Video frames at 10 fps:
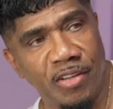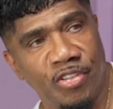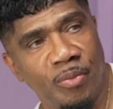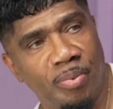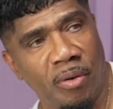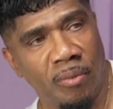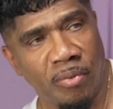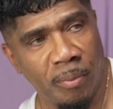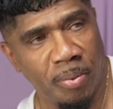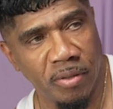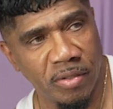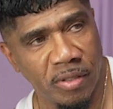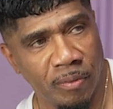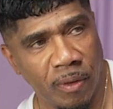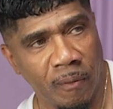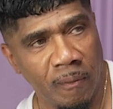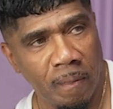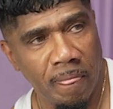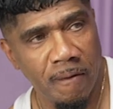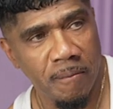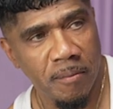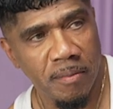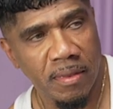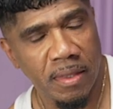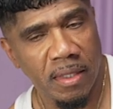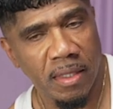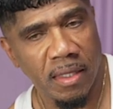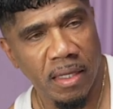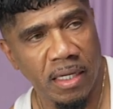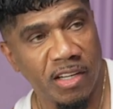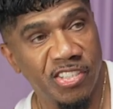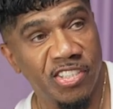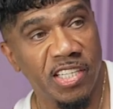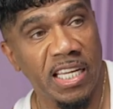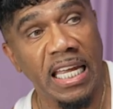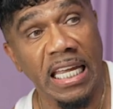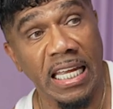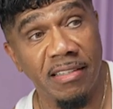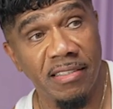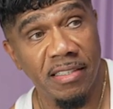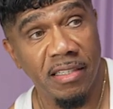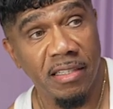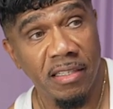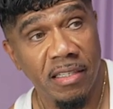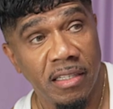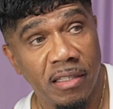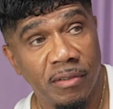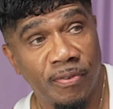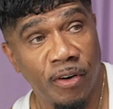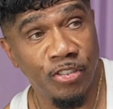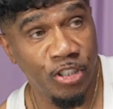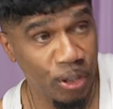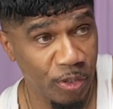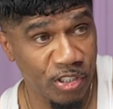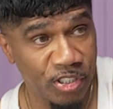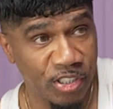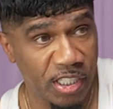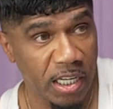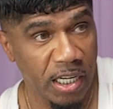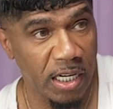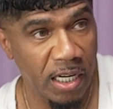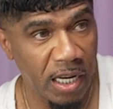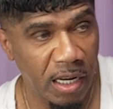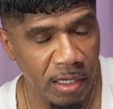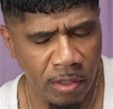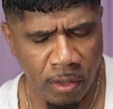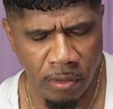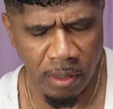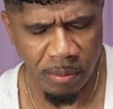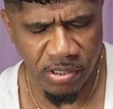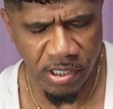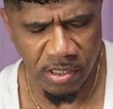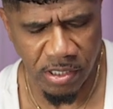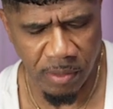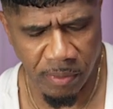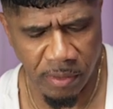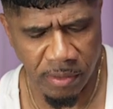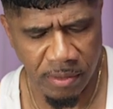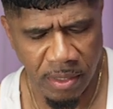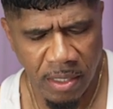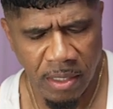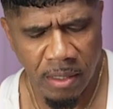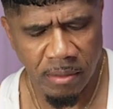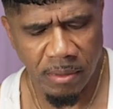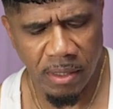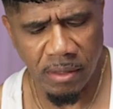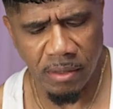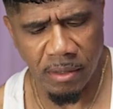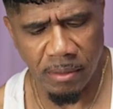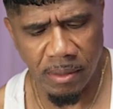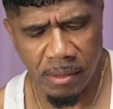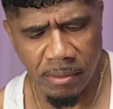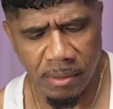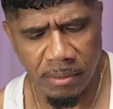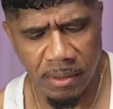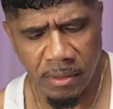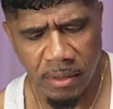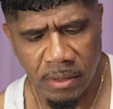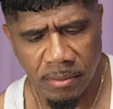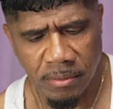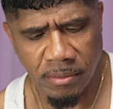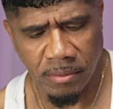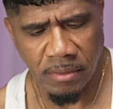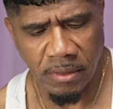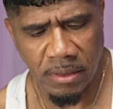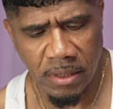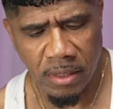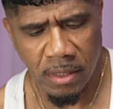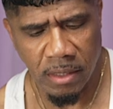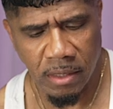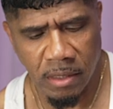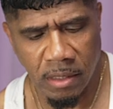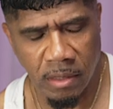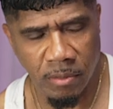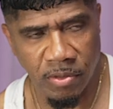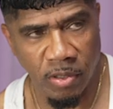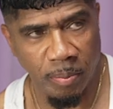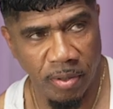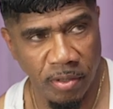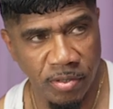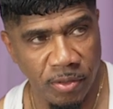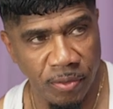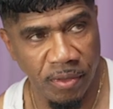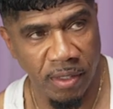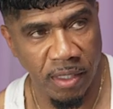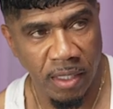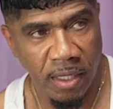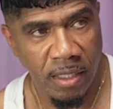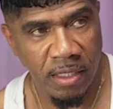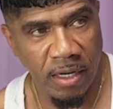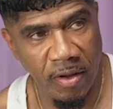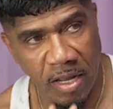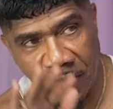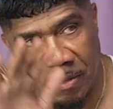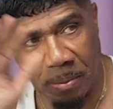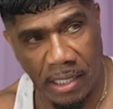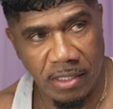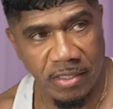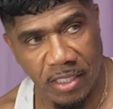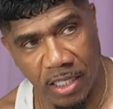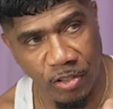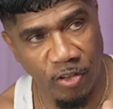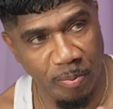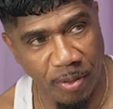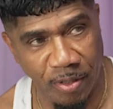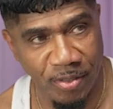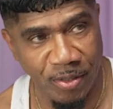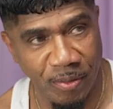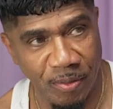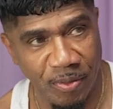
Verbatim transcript: that you personally wrote. Yeah. And they're singing it. Yeah. First, you were just singing it. Uh, no, let me change that word. Hmm. It was your personal thing. Yeah. Now everybody's singing your personal